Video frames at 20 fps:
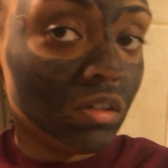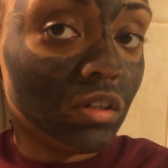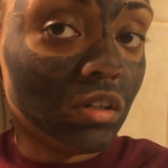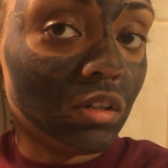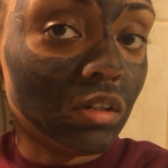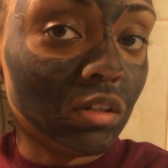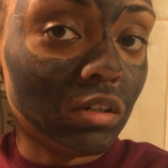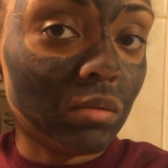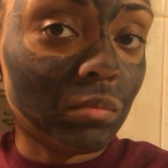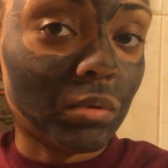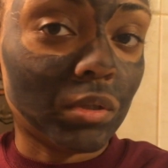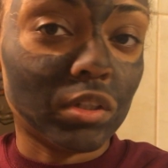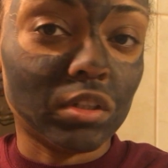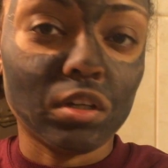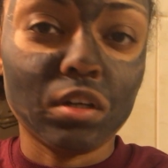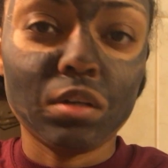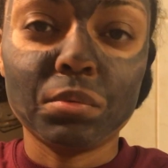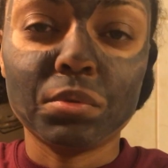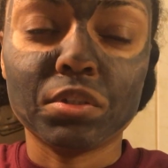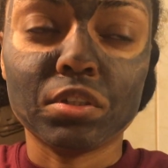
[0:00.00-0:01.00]
I
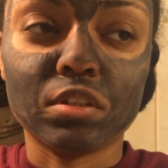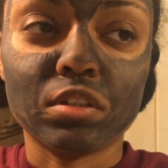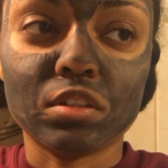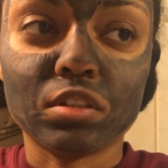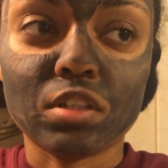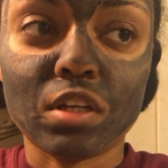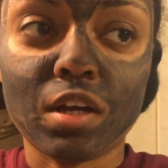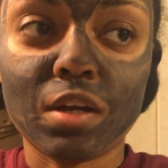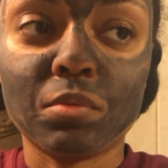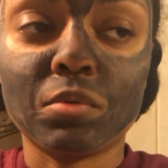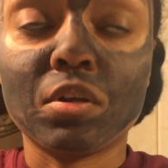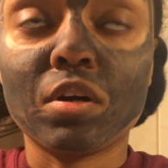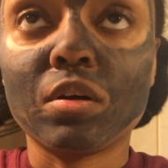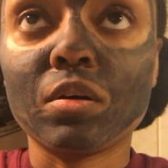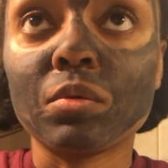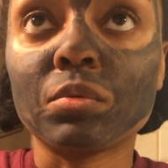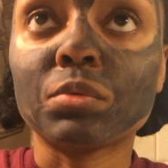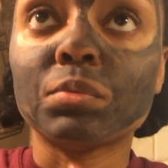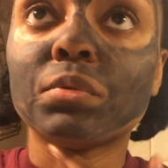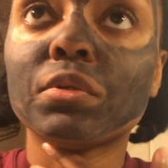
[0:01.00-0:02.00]
probably should have timed. No,
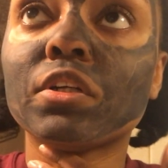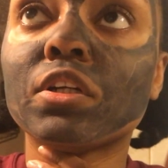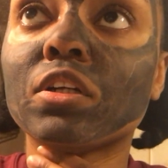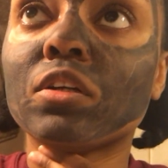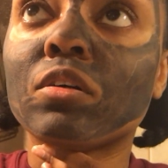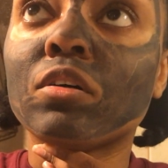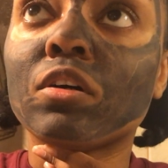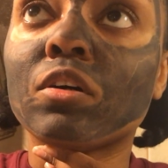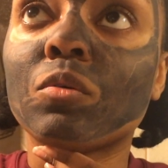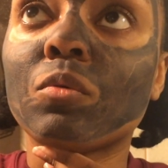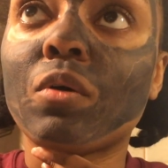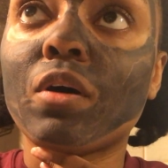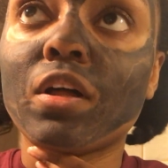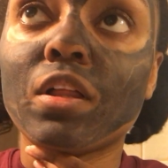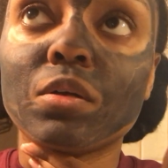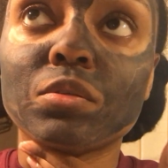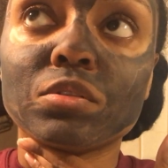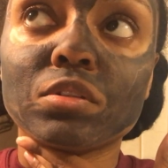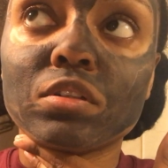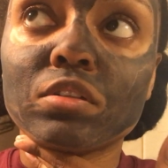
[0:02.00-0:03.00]
I was putting it on while
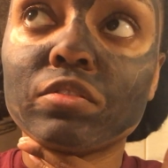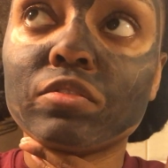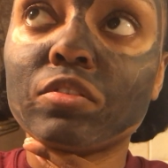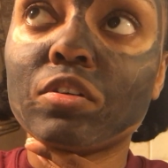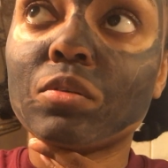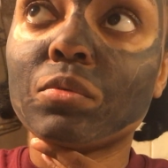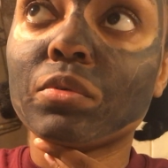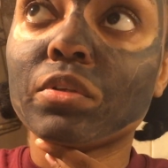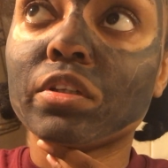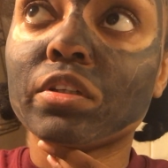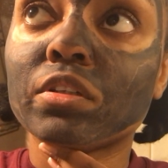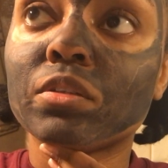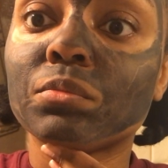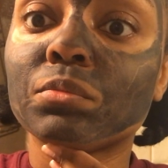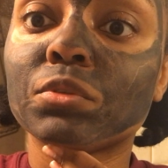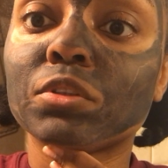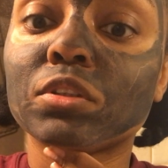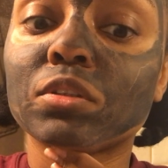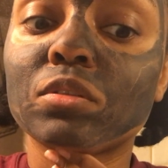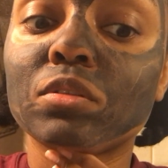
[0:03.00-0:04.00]
I was on the phone with him,
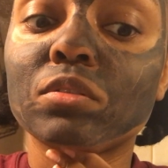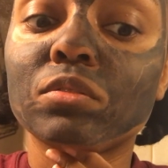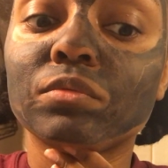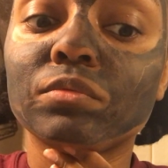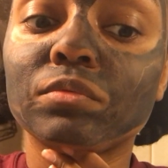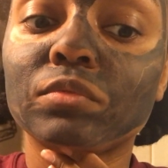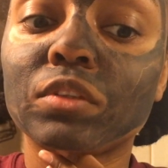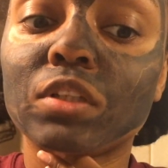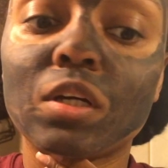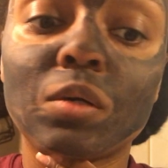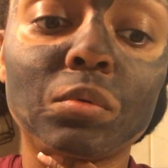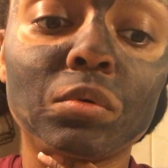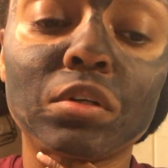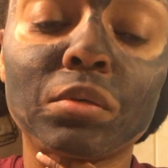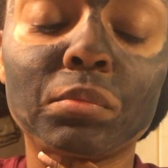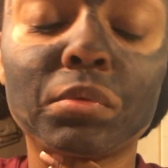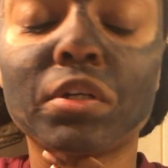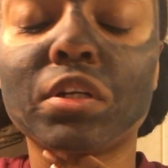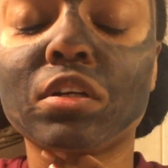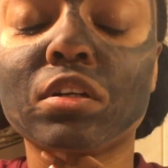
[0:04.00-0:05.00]
so that wouldn't
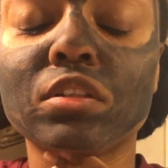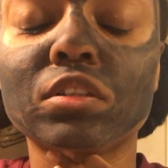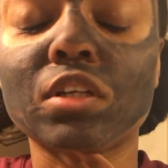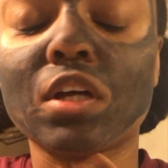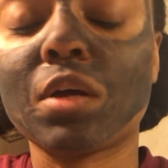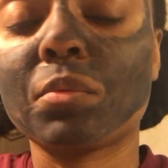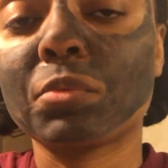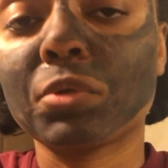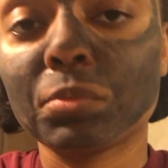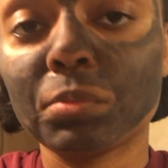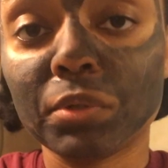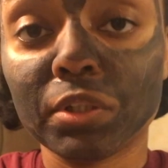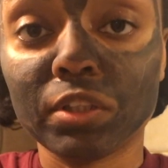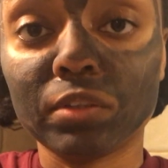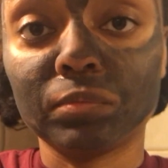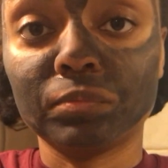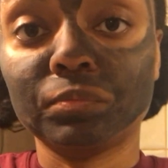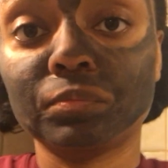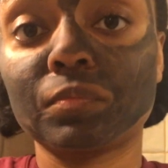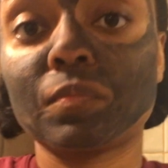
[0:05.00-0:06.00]
have been a good timer,
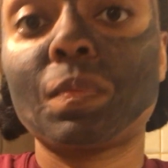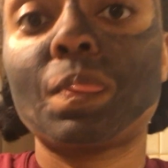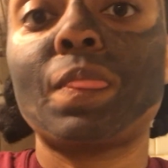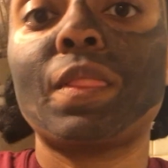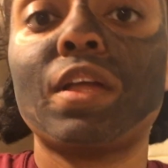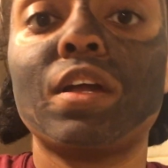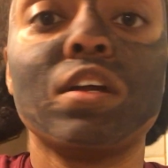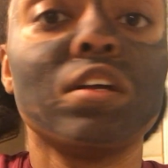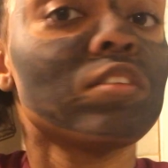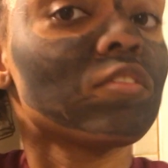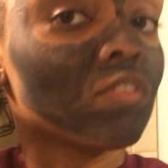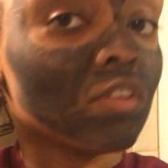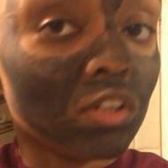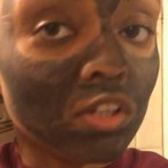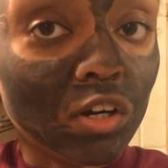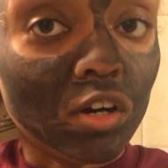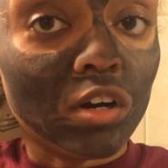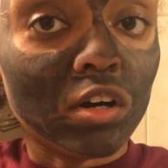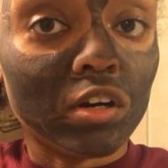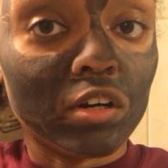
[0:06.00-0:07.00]
but it's really
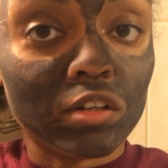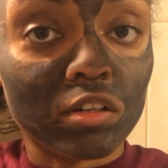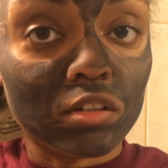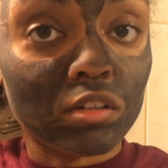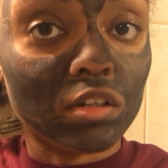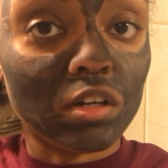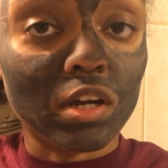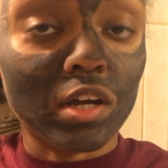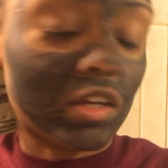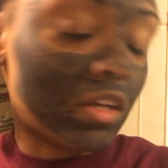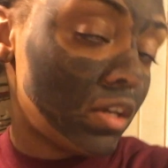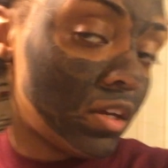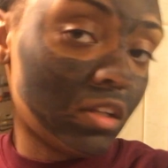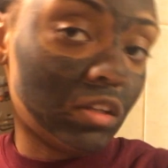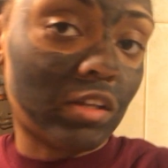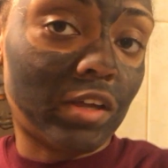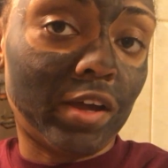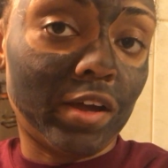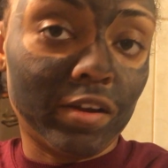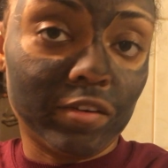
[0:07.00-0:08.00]
hard. I
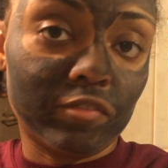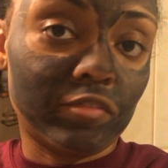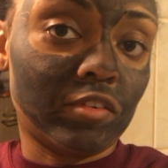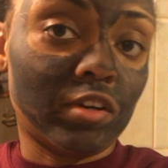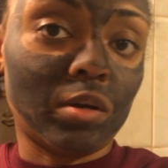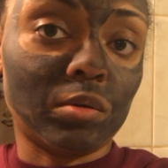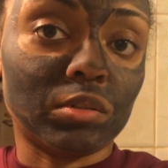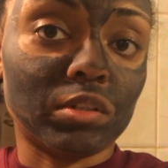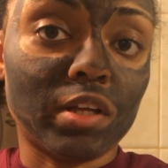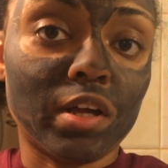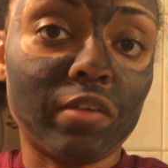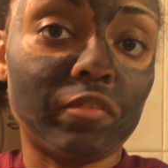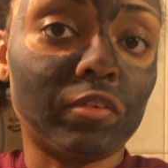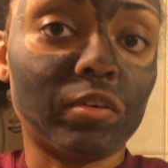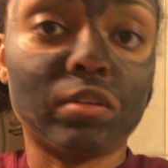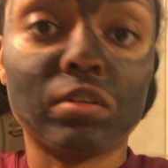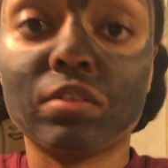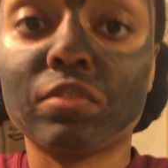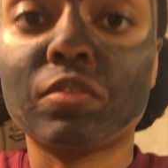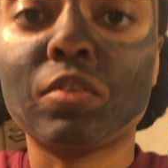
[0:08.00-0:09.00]
can't laugh, and I was laughing
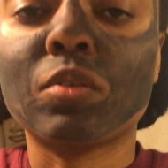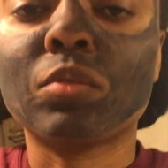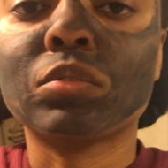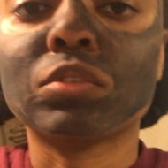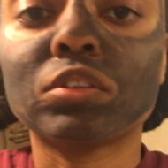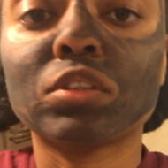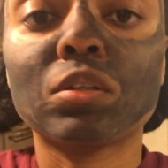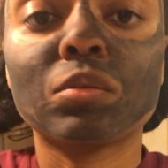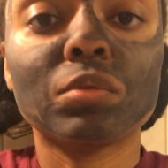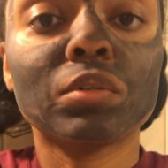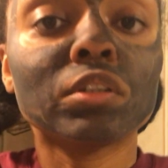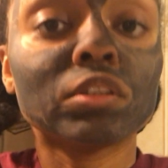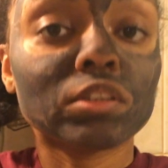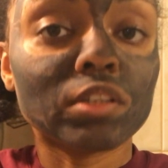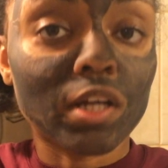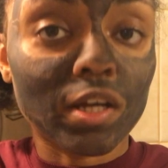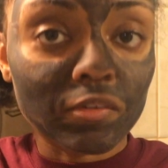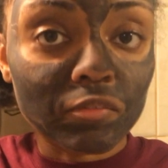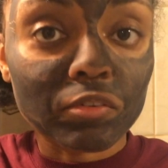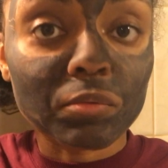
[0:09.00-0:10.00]
on the phone, so it's
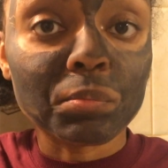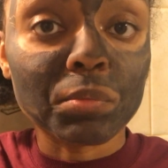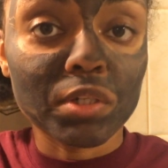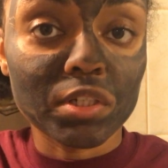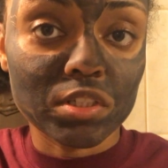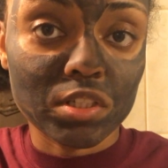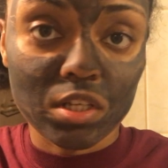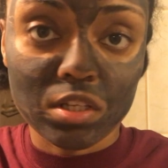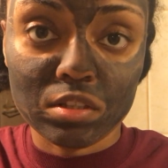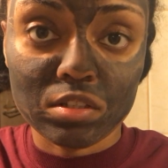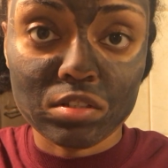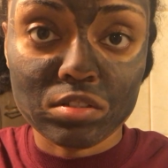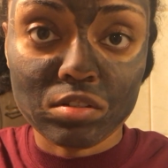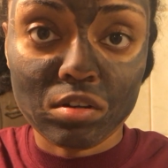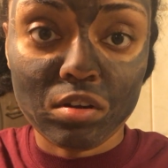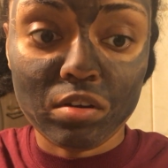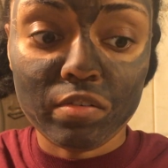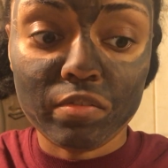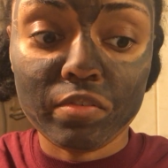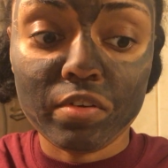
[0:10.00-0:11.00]
time for me to take this
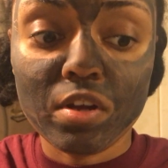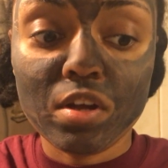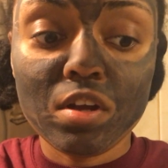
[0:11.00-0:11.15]
off.